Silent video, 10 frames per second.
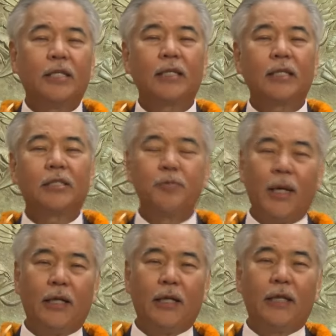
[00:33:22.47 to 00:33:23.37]
It's
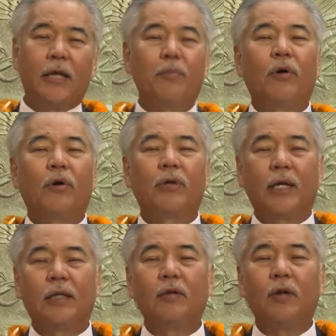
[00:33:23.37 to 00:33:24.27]
estimated that
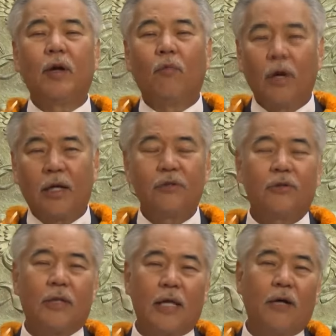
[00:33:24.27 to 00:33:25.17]
more than
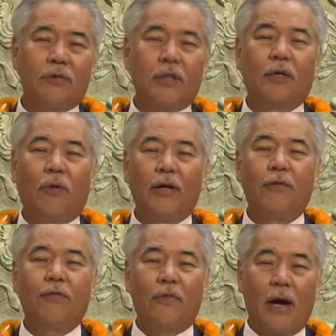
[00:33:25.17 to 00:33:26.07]
100,000
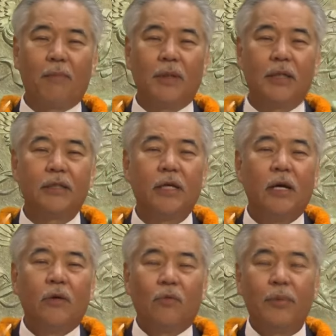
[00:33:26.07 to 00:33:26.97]
Hawaii families
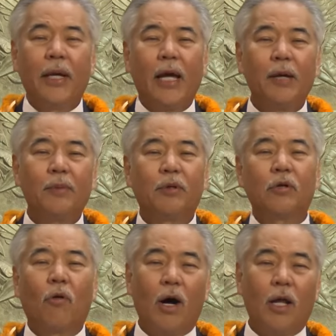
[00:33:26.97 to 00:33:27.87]
will be able
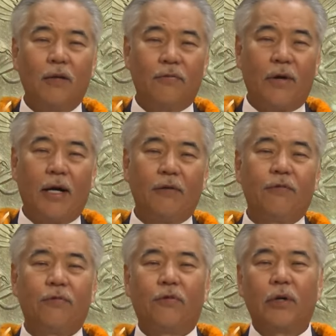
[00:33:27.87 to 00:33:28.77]
to qualify
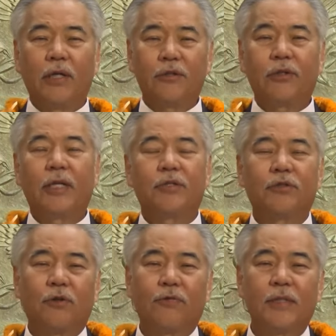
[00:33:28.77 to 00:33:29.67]
for
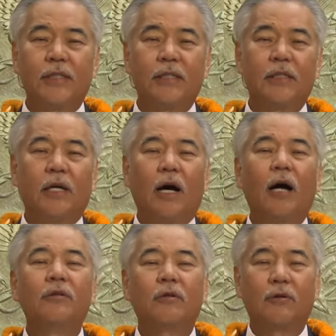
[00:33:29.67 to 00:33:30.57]
internet services
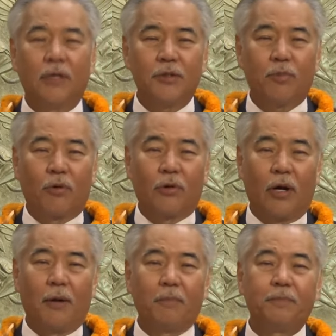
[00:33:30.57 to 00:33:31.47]
under this
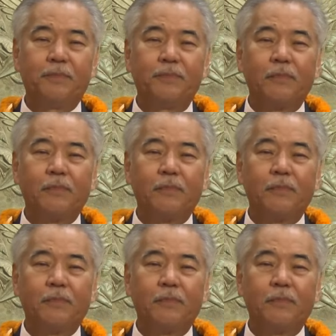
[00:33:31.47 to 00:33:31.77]
program.